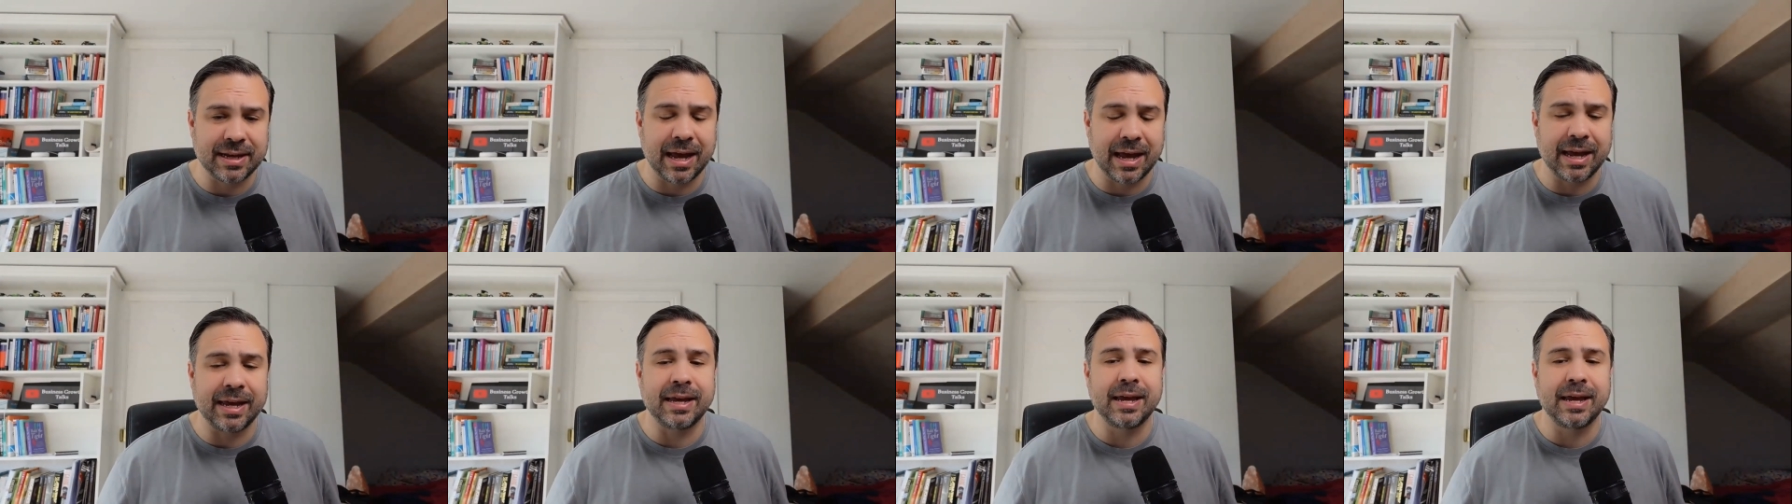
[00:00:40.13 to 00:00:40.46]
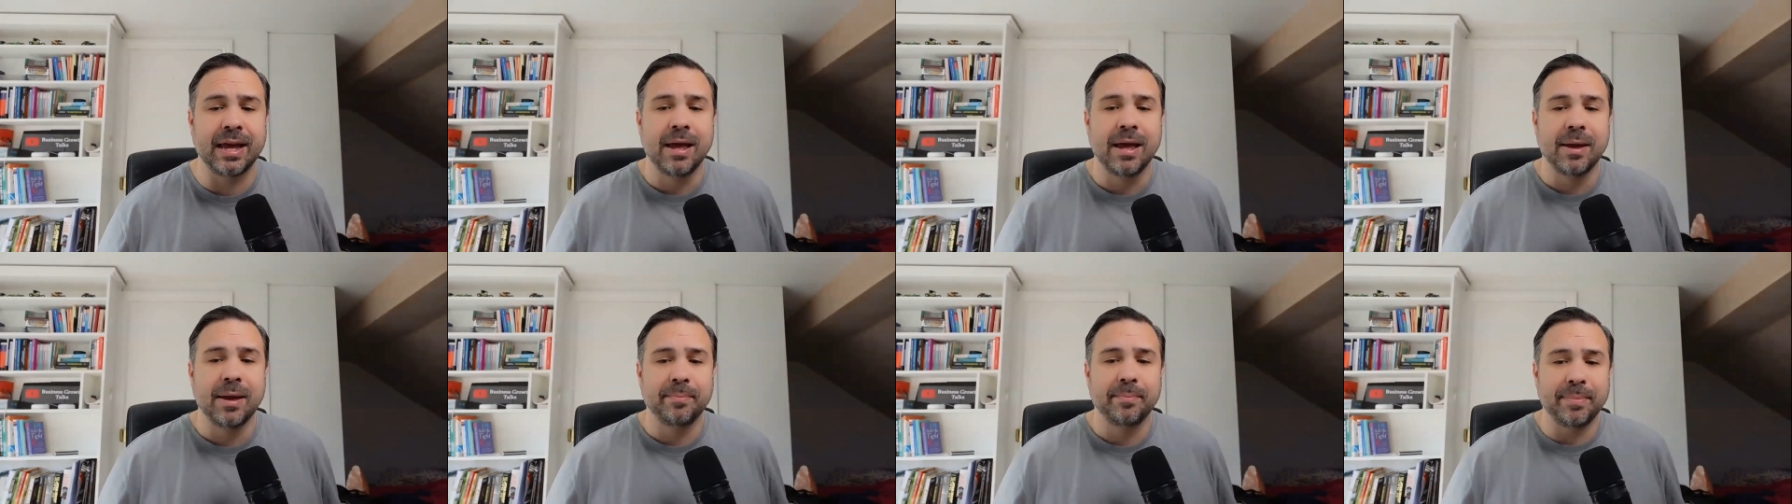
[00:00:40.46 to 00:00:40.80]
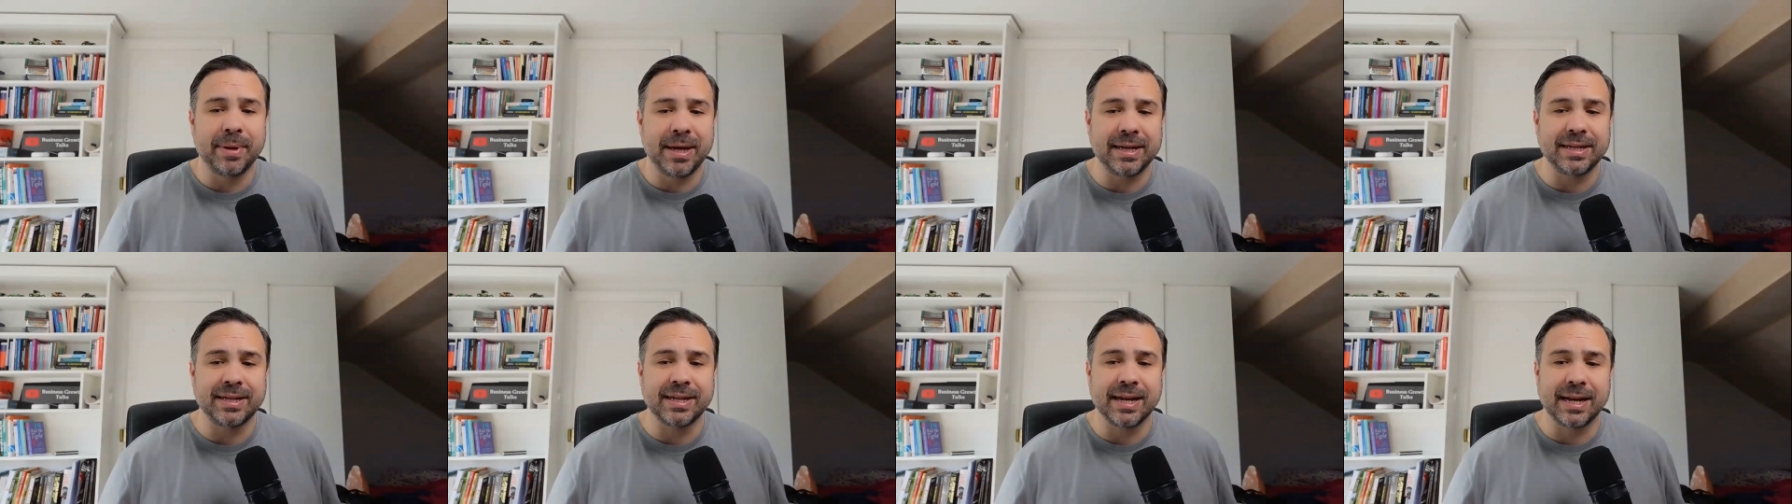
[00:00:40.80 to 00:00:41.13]
A
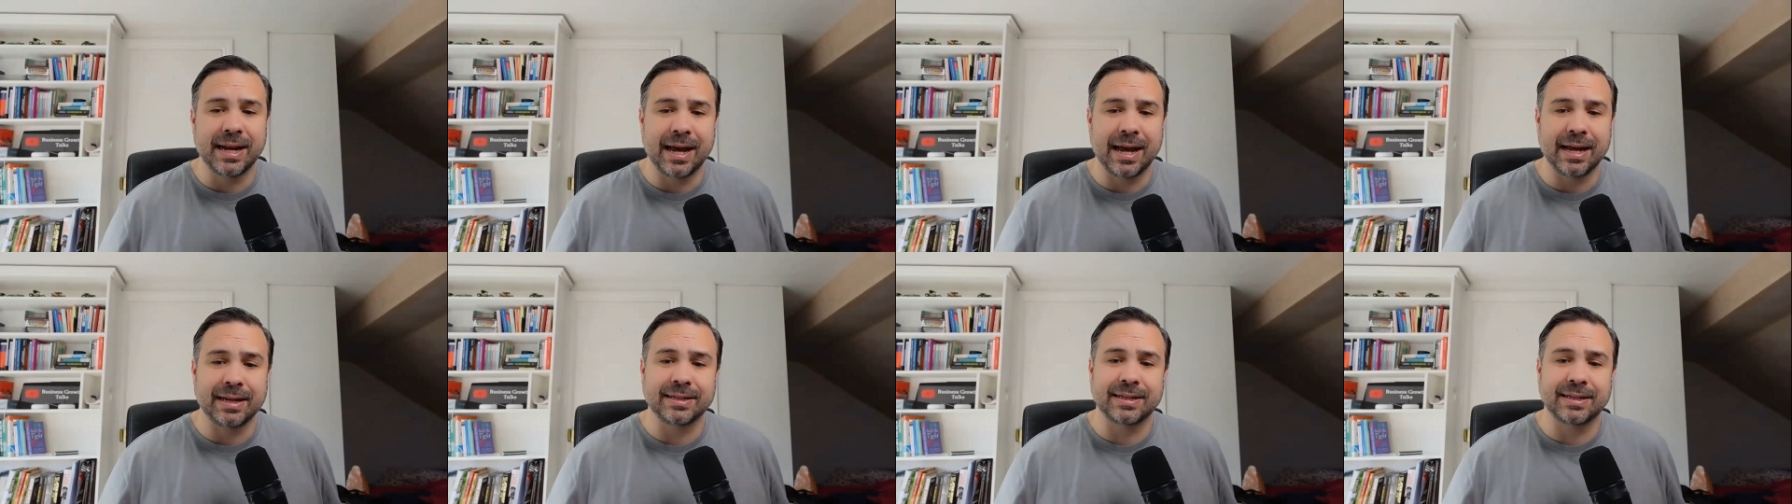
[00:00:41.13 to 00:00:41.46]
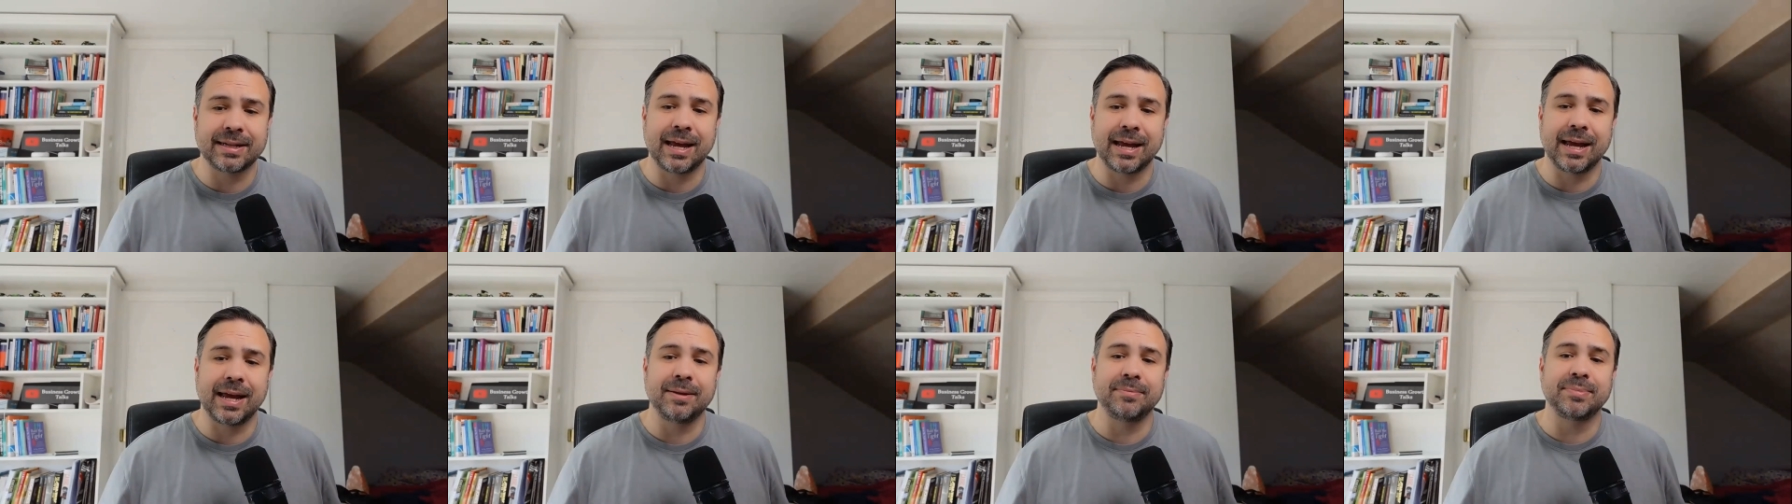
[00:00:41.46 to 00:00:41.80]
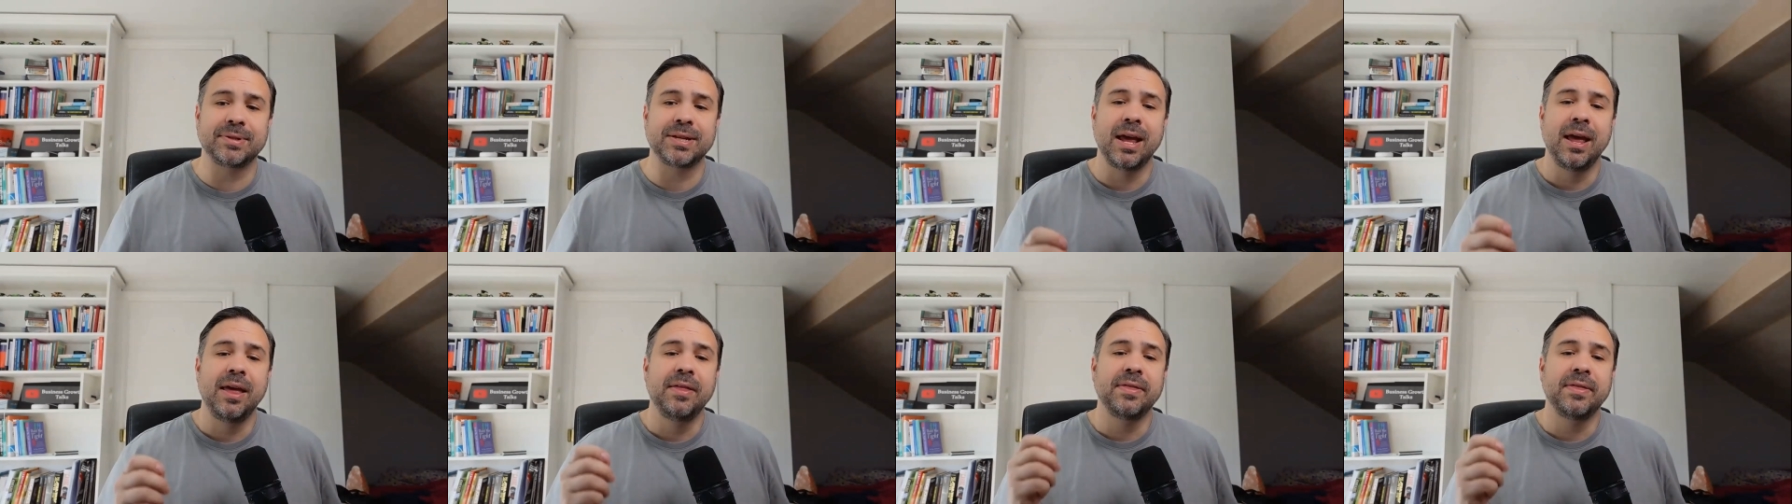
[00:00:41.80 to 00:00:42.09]
media landscapes,